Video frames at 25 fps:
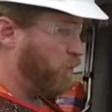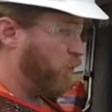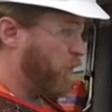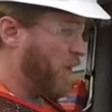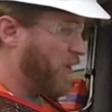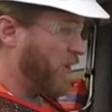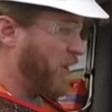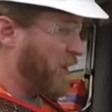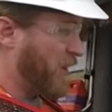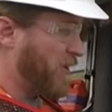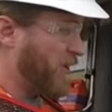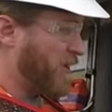
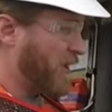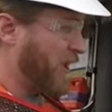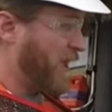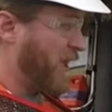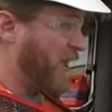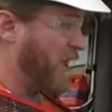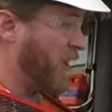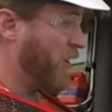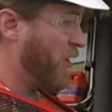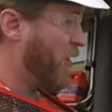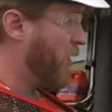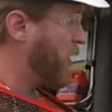what you can see
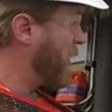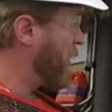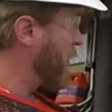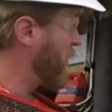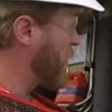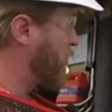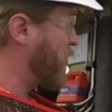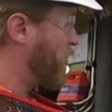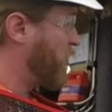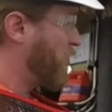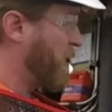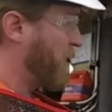here
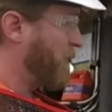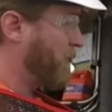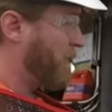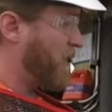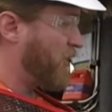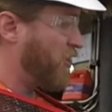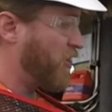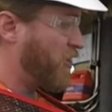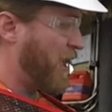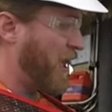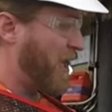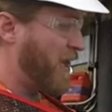is
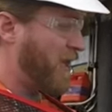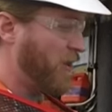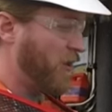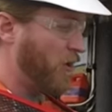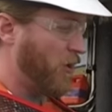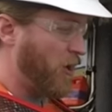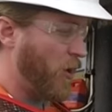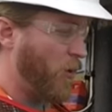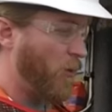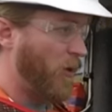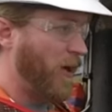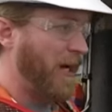Jim and
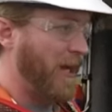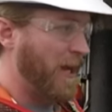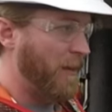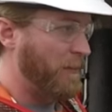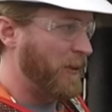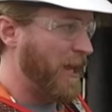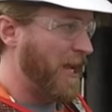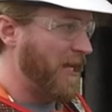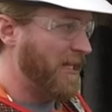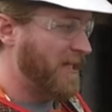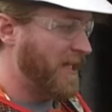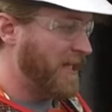Jen lowering
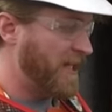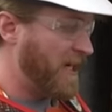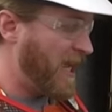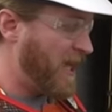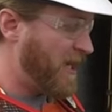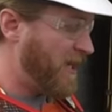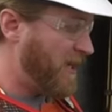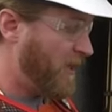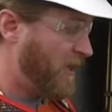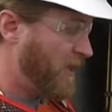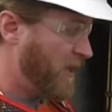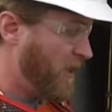a plankton
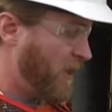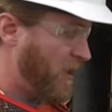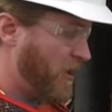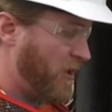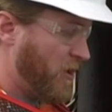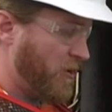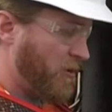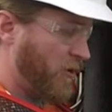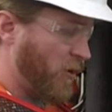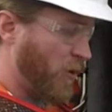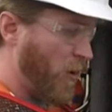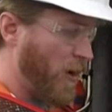net.
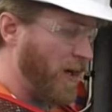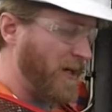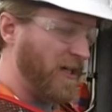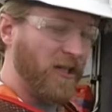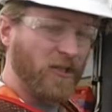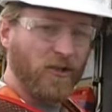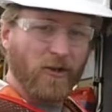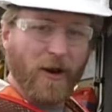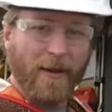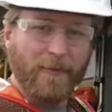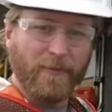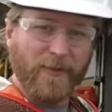They're going
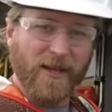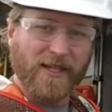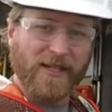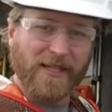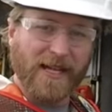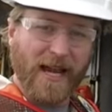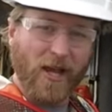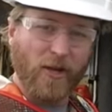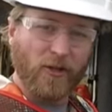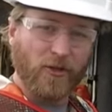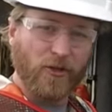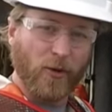to drop
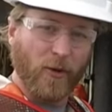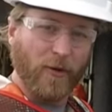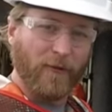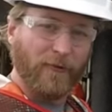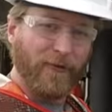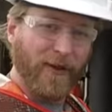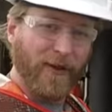this down to a